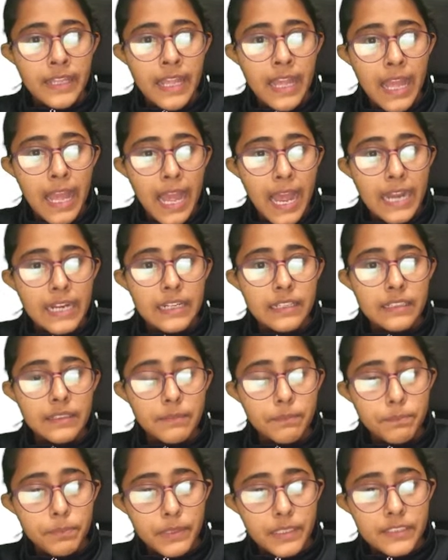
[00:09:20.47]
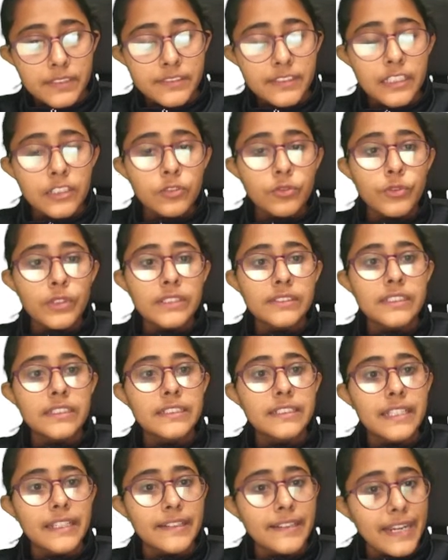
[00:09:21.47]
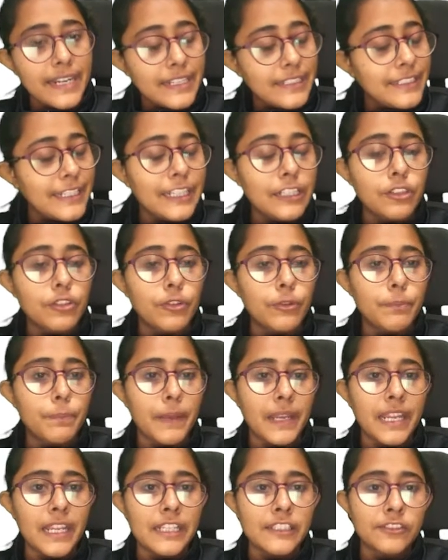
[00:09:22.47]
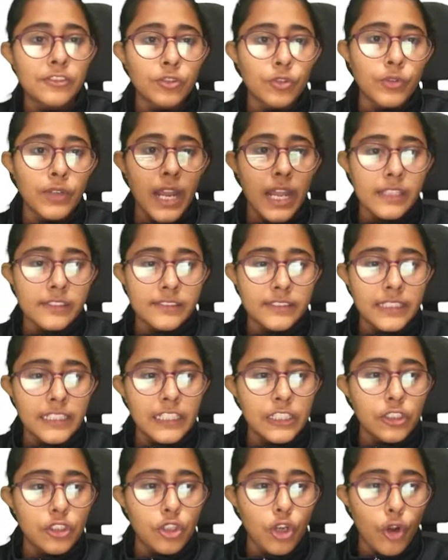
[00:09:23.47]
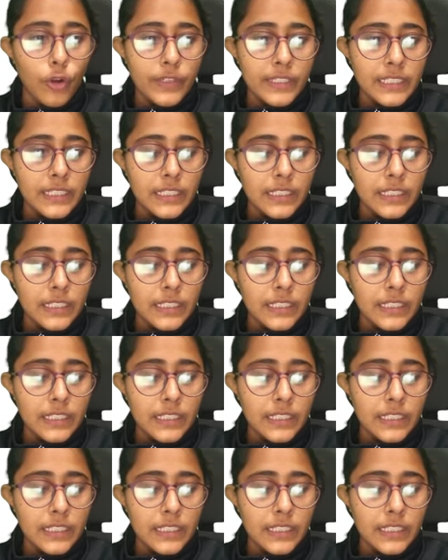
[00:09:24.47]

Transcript: and person who is directed to pay is known as the drawee.